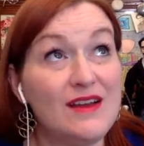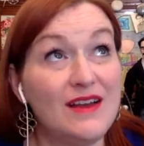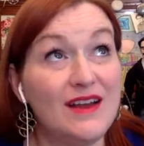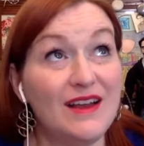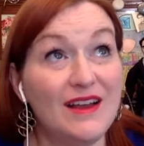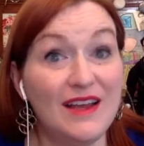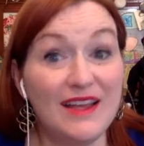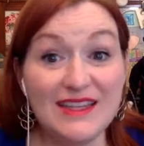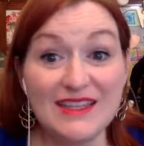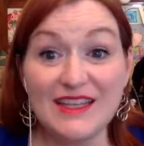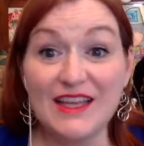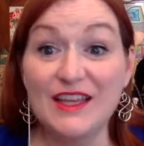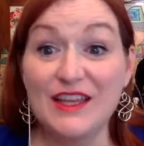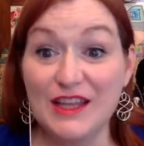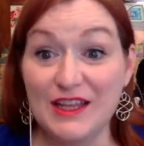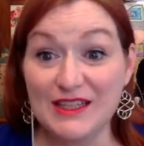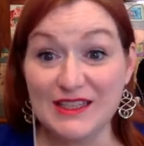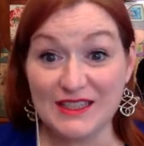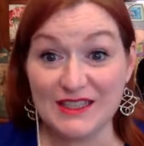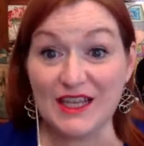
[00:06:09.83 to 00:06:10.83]
it's and
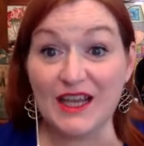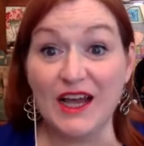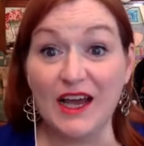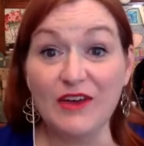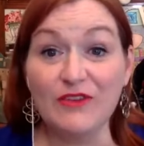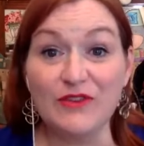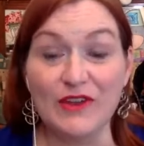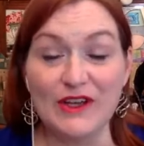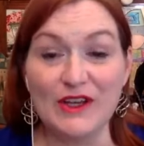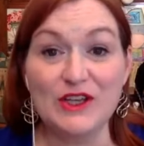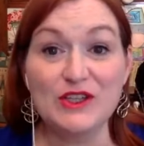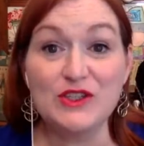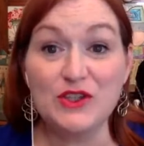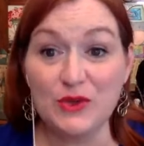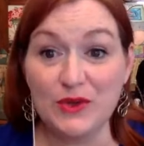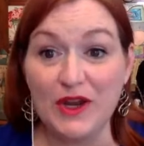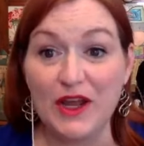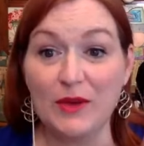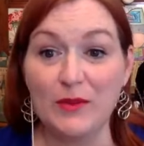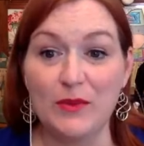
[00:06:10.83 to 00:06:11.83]
it's tough, like, because you and
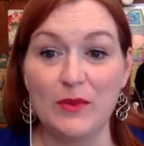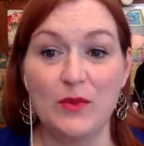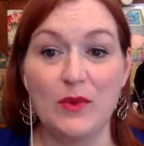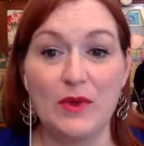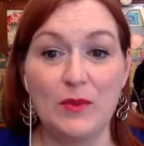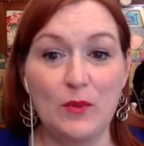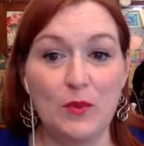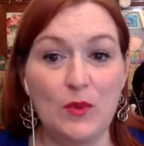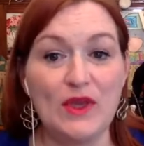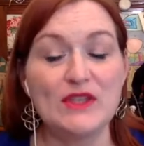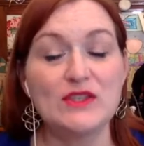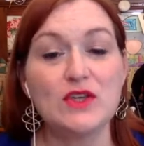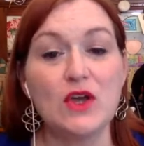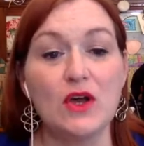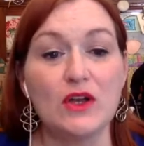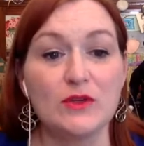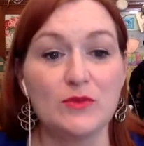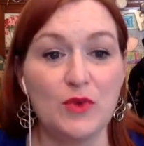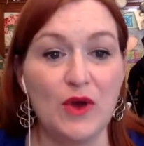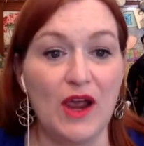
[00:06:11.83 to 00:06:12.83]
I, when we
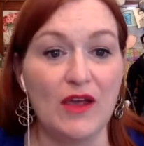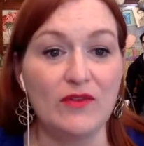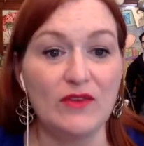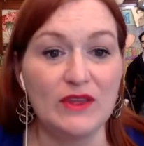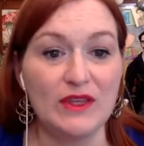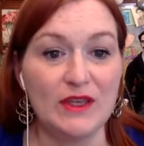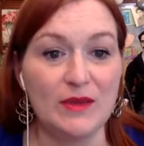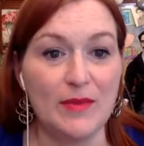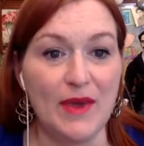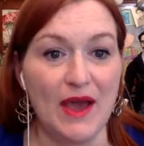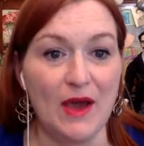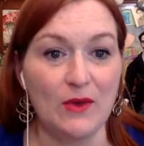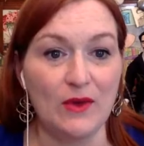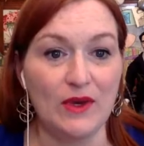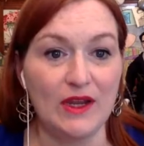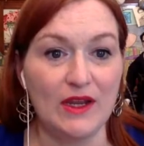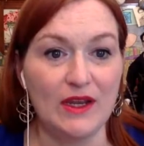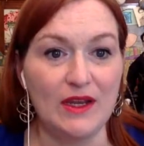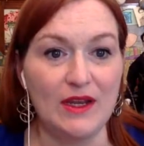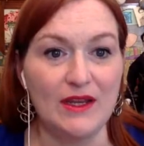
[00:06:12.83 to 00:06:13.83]
talked privately about
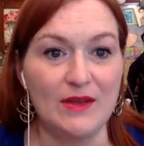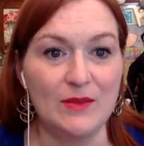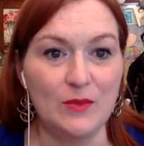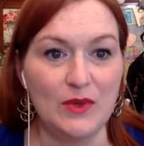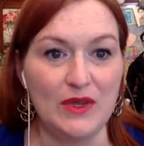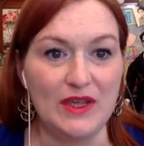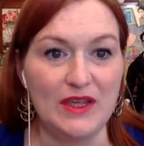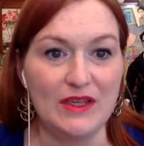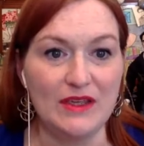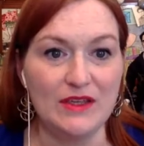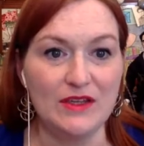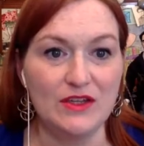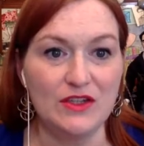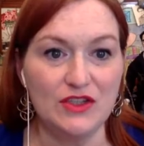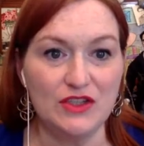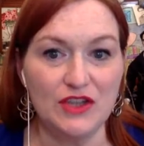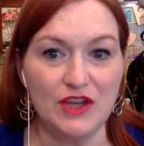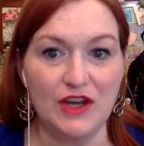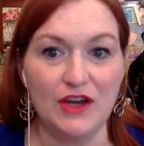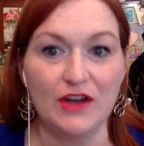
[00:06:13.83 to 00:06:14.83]
it, and we you
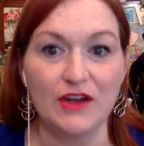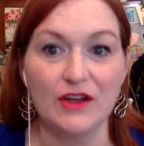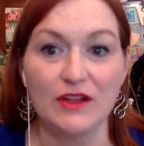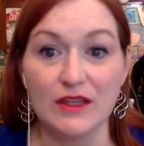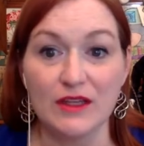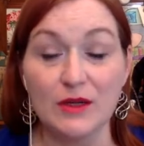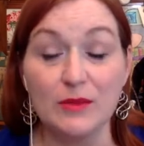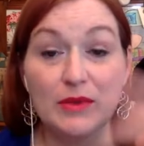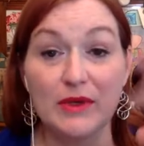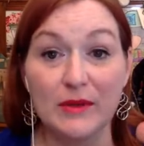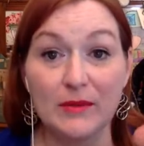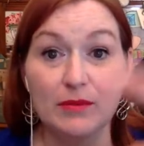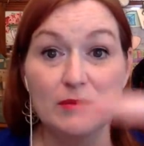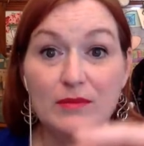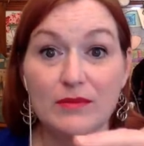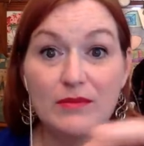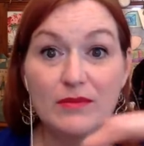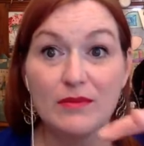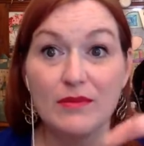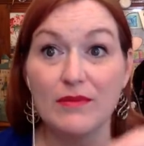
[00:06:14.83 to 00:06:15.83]
shared a little bit.
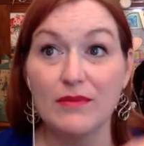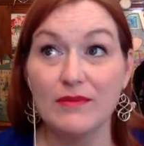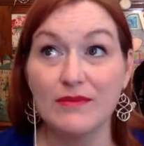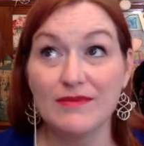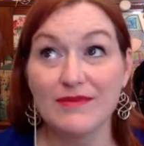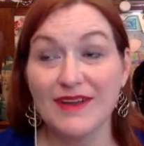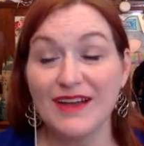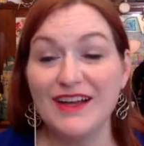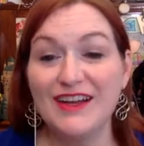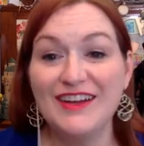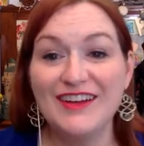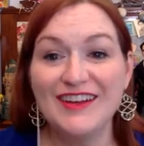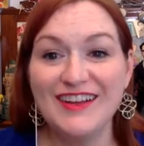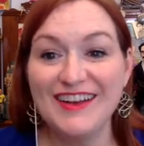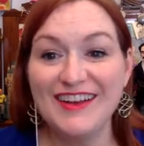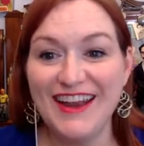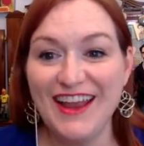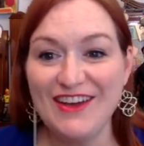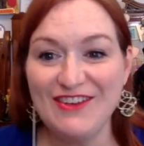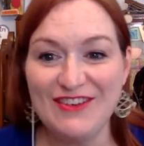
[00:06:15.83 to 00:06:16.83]

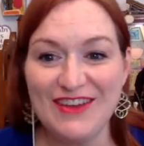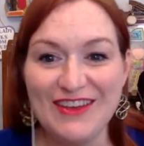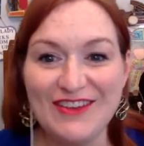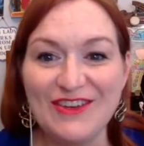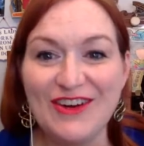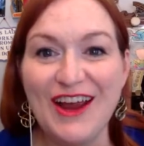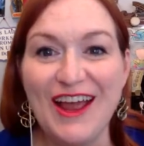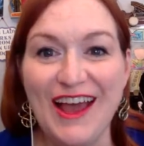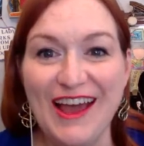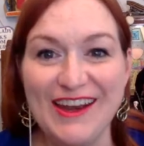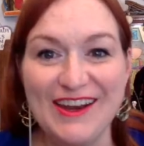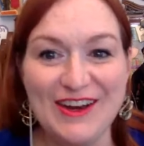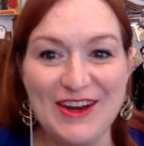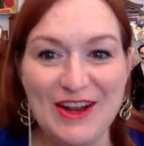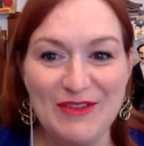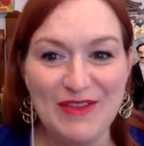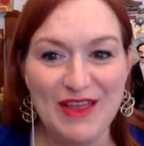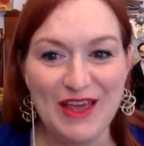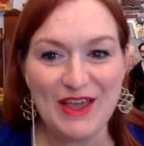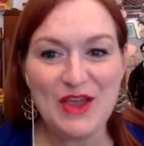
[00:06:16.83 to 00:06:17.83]
Now that we're at it, I'm
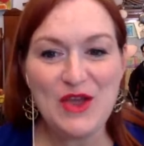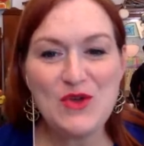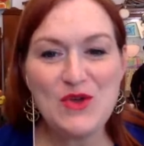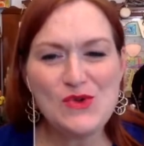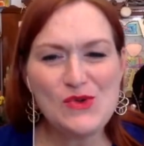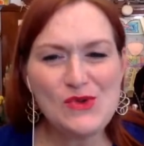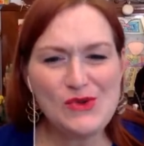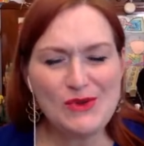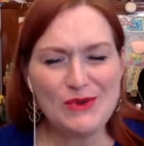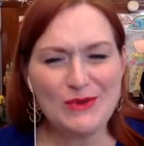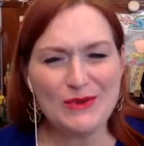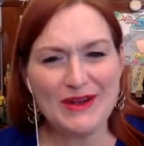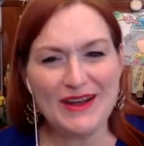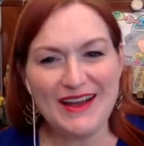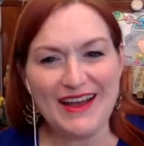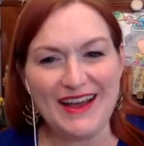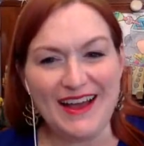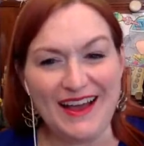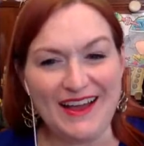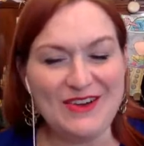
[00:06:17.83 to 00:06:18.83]
like,
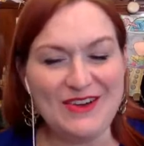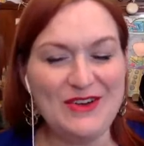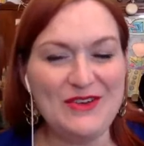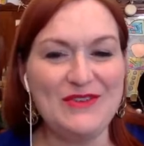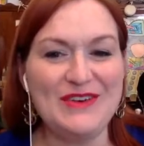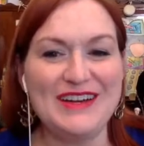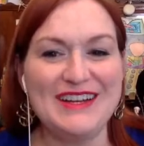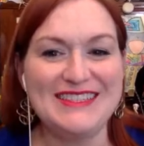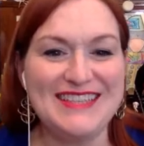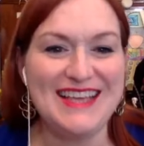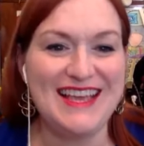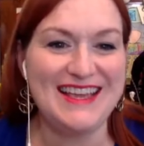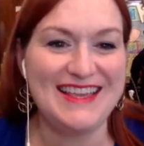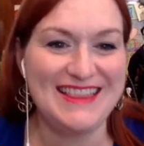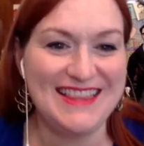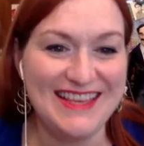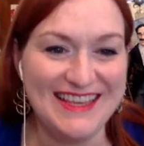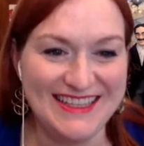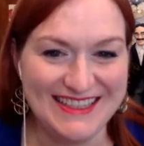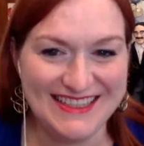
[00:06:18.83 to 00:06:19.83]
I don't know where to take
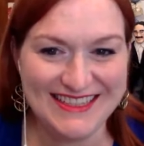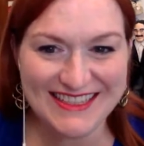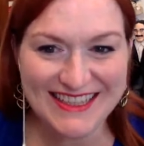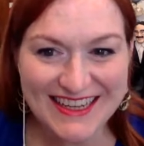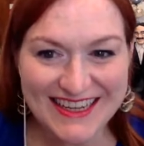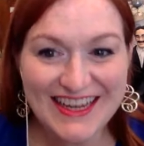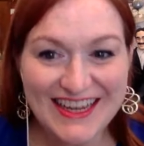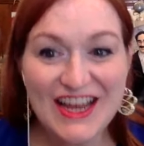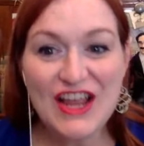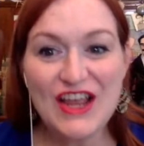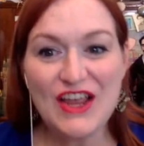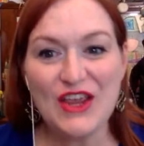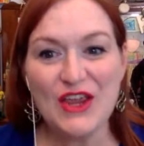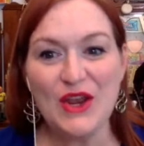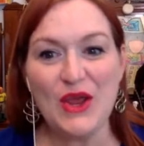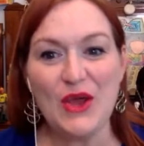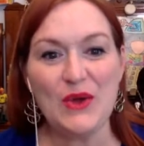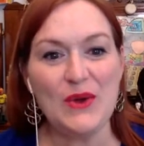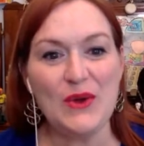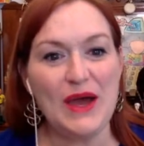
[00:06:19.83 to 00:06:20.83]
this, you
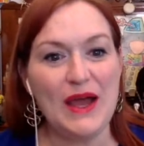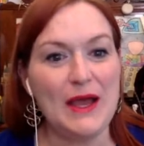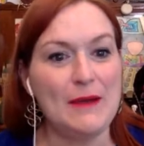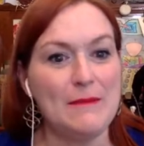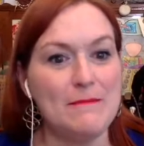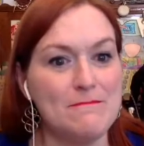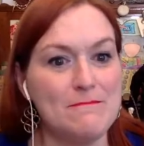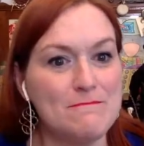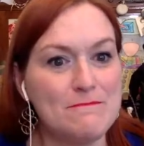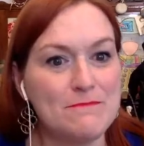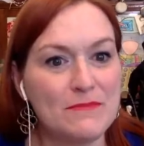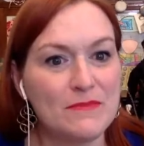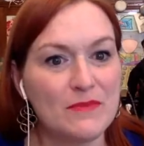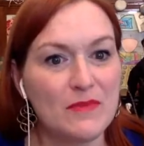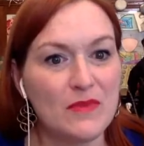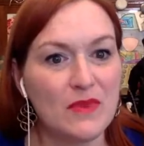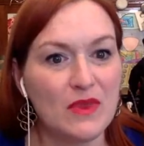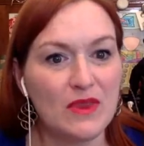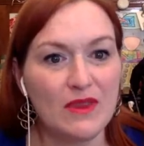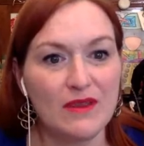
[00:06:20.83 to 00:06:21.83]
know. Um,
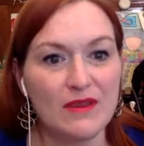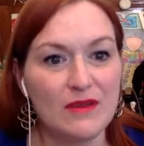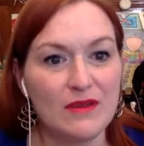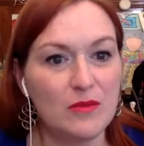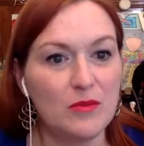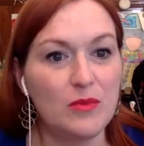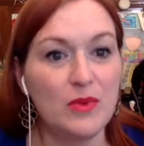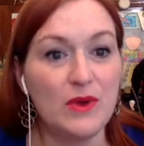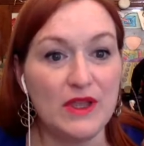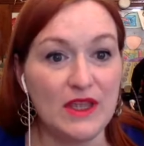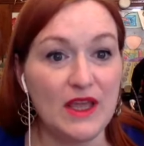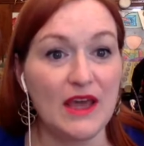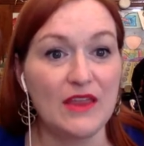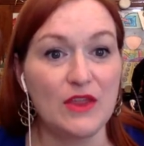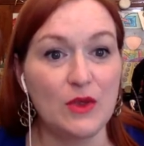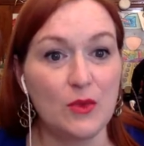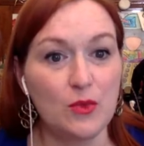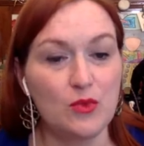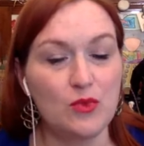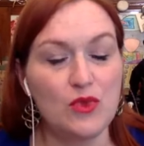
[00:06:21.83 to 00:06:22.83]
but yeah,
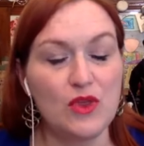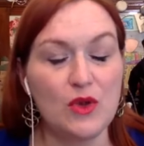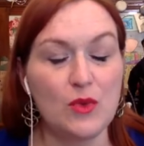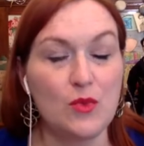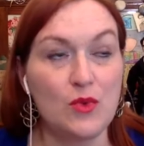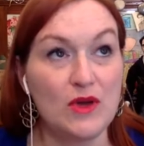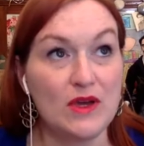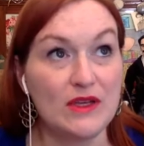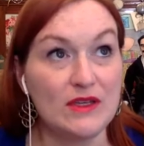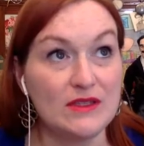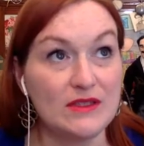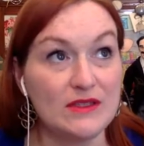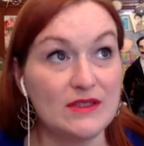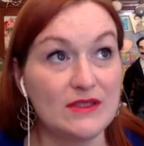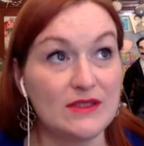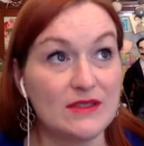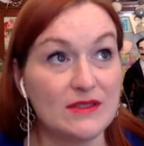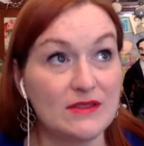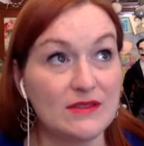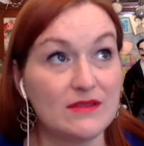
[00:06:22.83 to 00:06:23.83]
there there
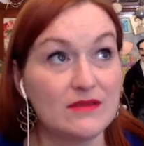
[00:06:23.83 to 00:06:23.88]
was